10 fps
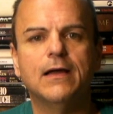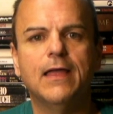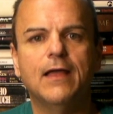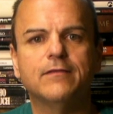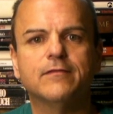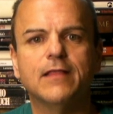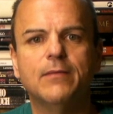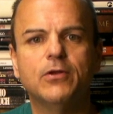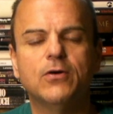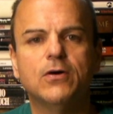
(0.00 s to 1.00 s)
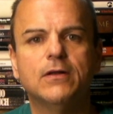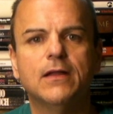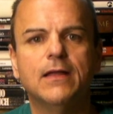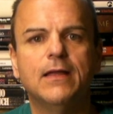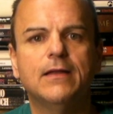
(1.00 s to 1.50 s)
against
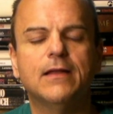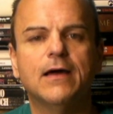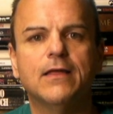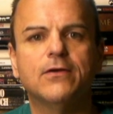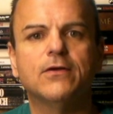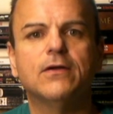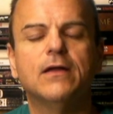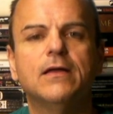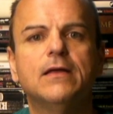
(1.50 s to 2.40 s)
Lebanon and other